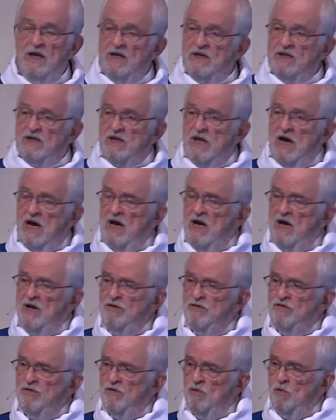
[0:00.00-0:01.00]

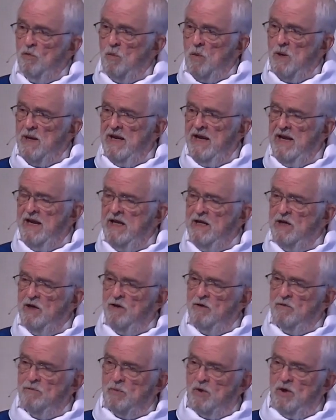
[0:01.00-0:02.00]
God's way
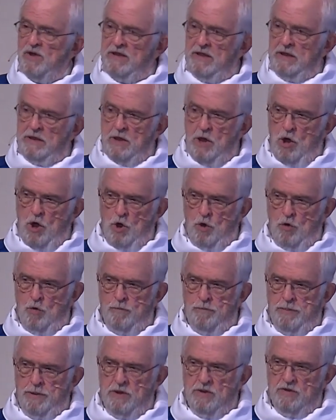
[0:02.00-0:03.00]
of bringing
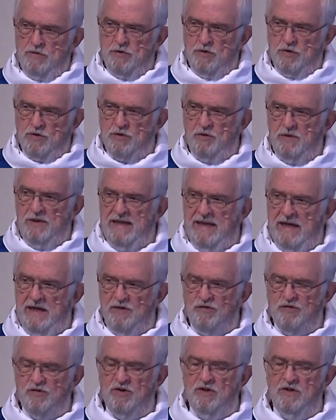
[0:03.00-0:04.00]
hope to
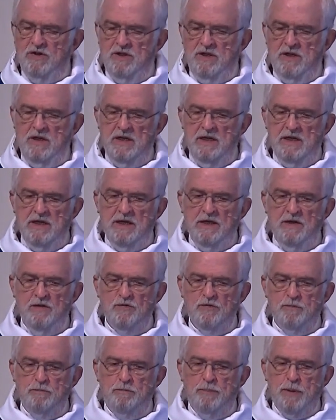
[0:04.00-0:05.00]
creation is
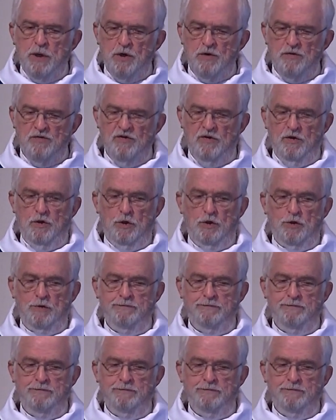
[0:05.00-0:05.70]
personal.